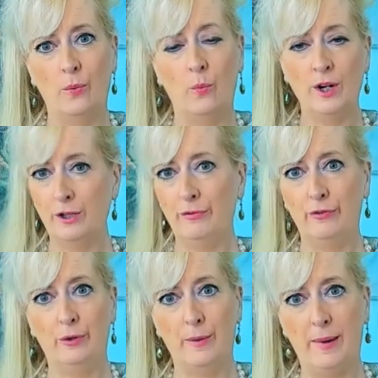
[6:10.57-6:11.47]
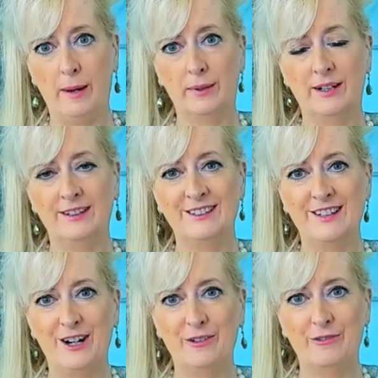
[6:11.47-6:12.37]
wonderful Republicans
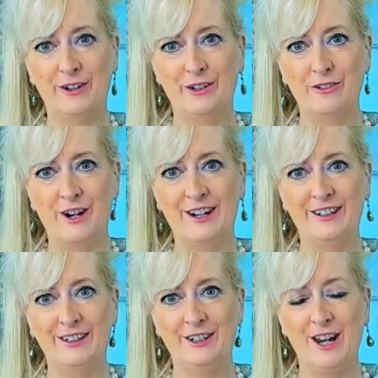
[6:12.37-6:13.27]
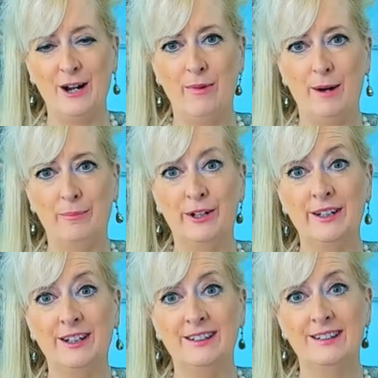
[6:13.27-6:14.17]
like Ronald Reagan and Abraham
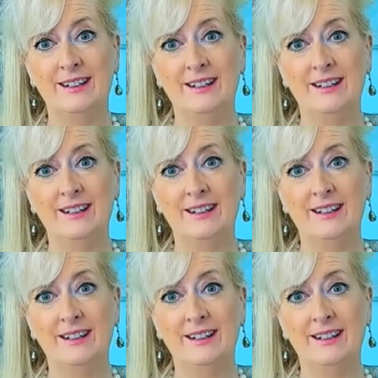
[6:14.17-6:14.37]
Lincoln,